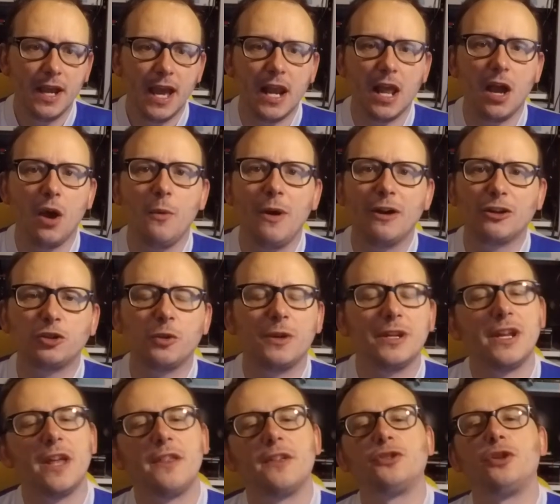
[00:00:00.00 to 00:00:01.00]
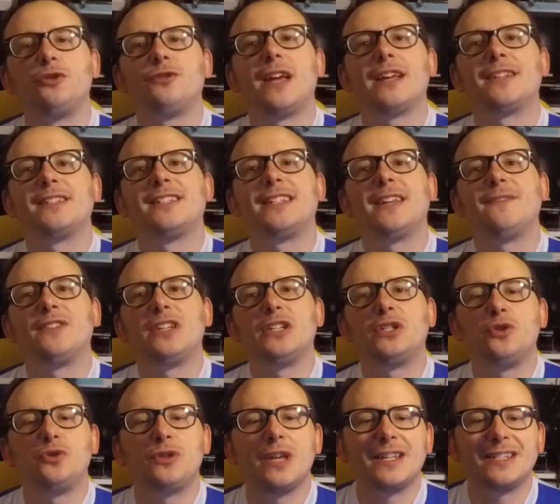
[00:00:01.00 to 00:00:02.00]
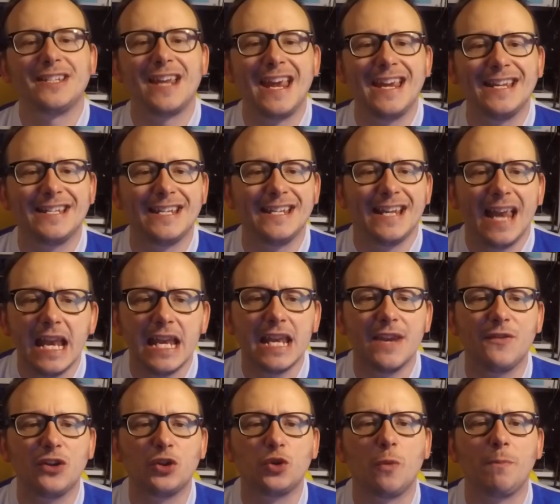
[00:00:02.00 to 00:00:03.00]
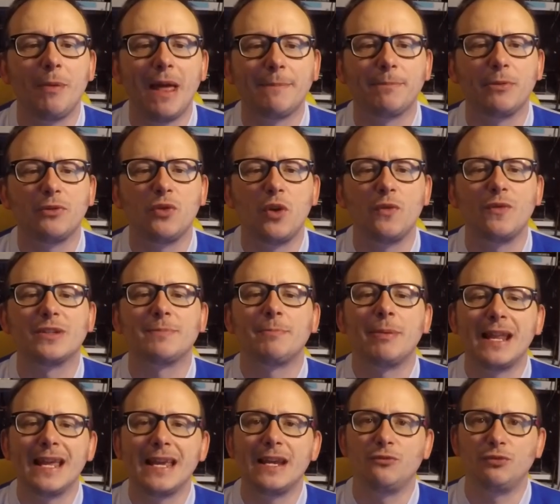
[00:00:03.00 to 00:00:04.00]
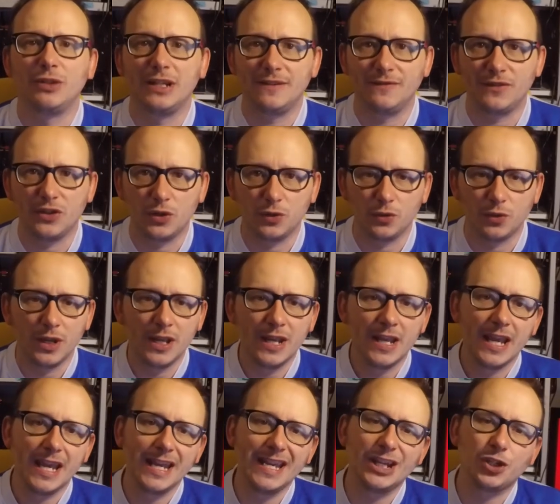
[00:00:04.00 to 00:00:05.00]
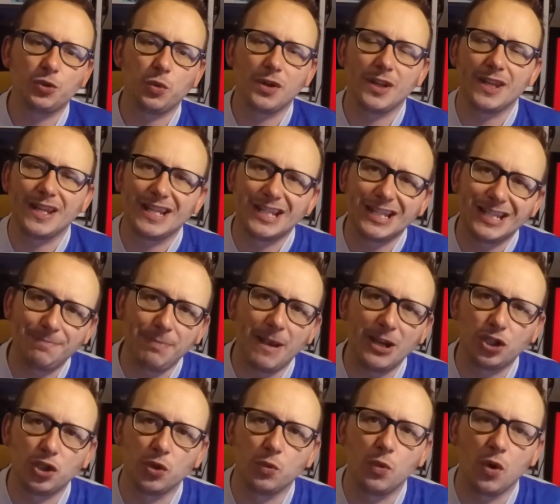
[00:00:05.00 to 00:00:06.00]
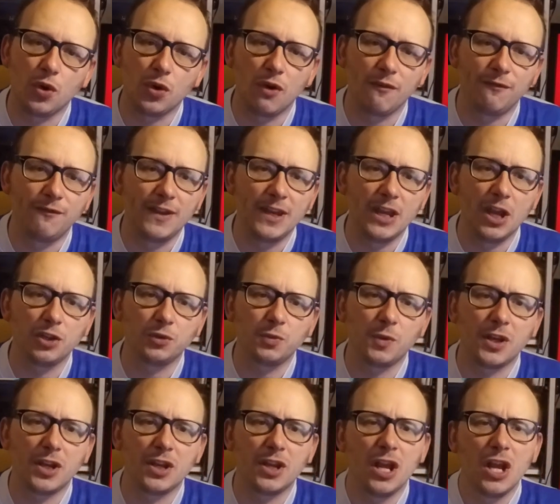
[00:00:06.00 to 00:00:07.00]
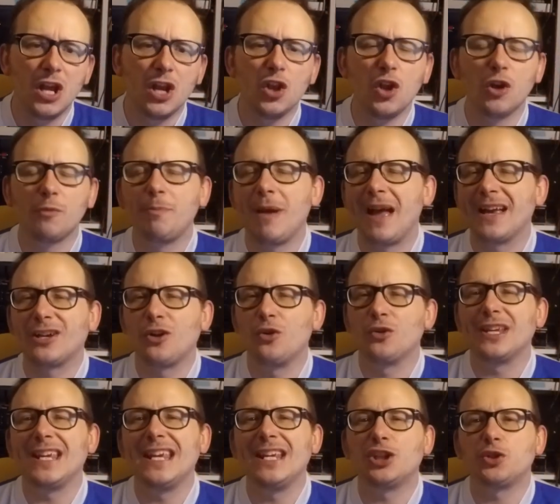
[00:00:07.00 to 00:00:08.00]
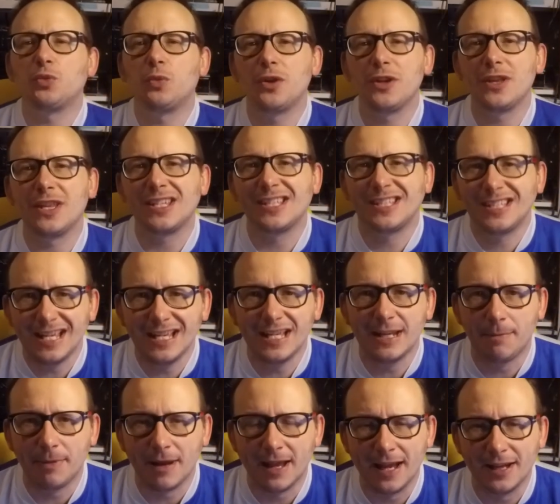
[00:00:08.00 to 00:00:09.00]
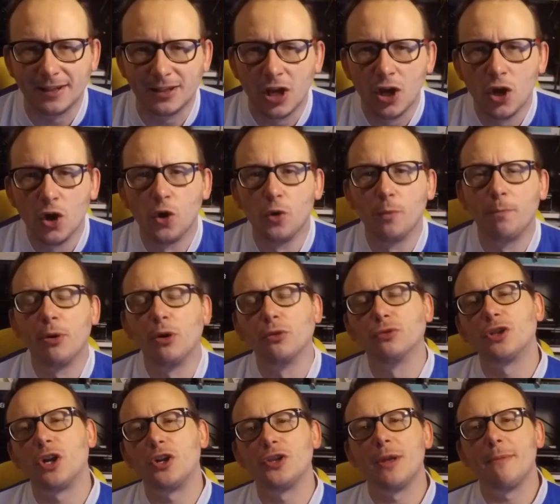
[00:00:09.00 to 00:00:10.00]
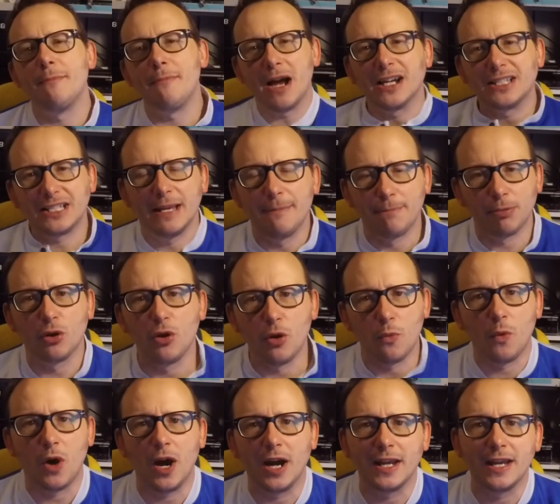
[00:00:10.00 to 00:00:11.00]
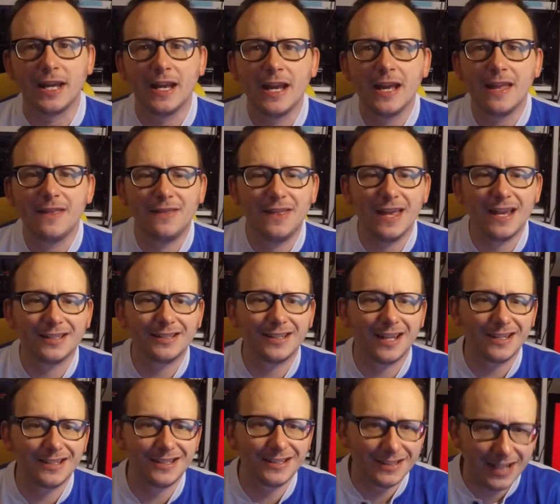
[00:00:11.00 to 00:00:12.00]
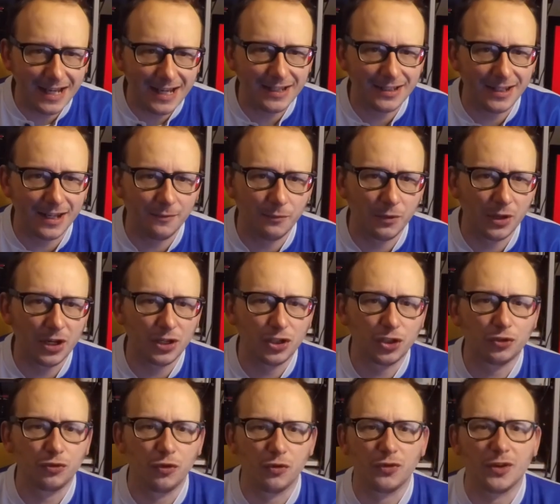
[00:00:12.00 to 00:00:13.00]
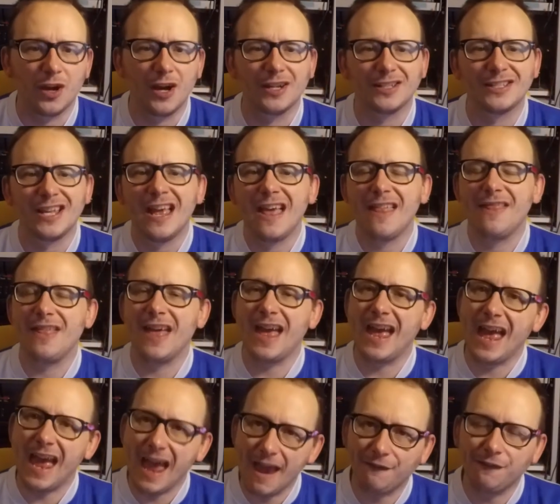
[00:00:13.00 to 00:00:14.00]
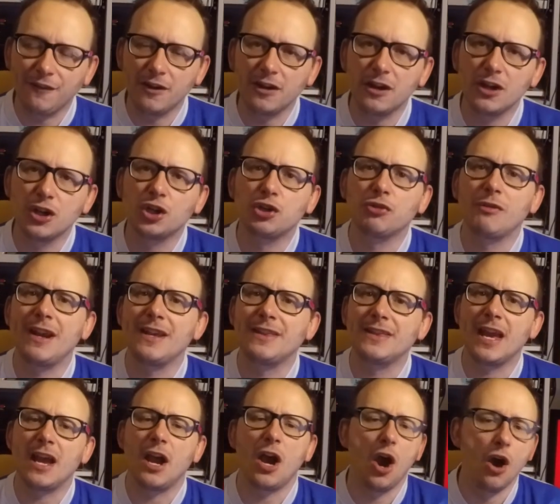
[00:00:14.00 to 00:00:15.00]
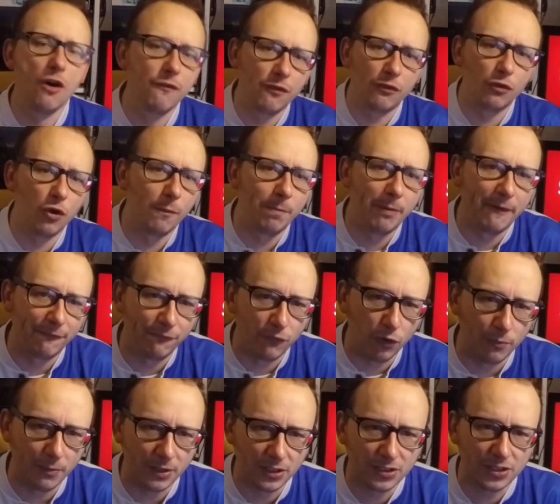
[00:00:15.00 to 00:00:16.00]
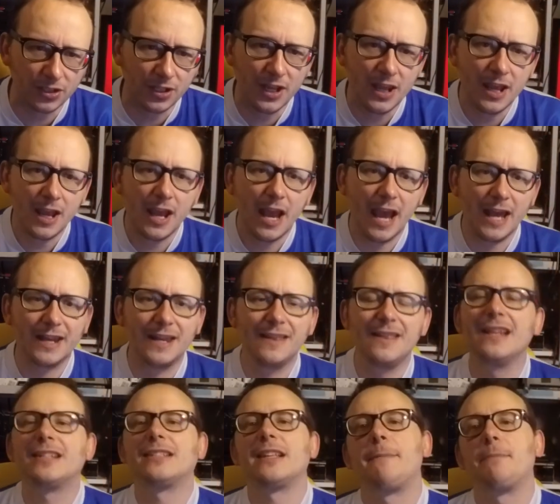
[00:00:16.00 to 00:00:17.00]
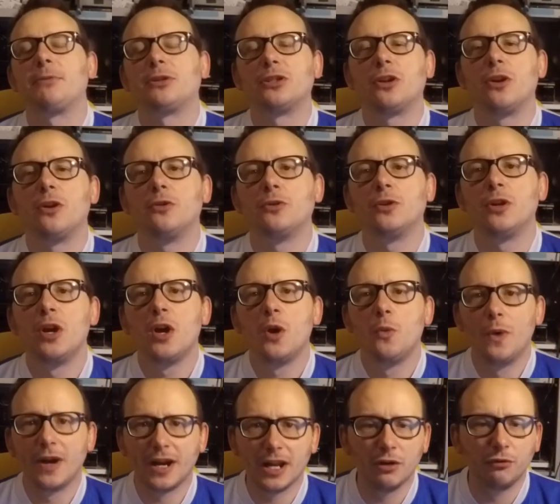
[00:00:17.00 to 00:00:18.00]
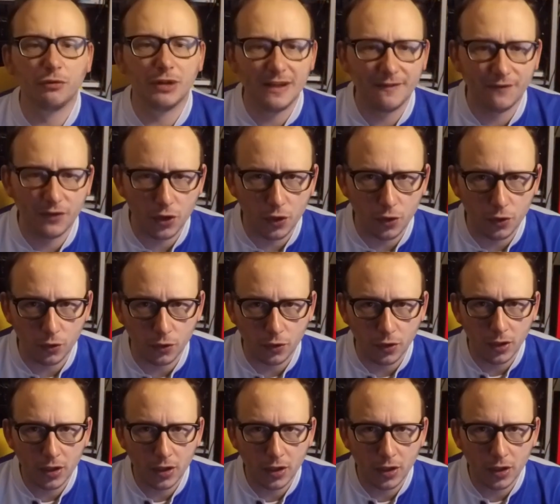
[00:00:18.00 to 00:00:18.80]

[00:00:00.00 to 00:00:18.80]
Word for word: Hello, welcome to another 2017-2018 individual Blackburn Rovers player review. In each one of these special one-off videos, we're going to look back on each one of the senior players who pulled on the mighty blue and white this season. We're going to scrutinise their effort and grade their overall performance. And in this episode, we're going to review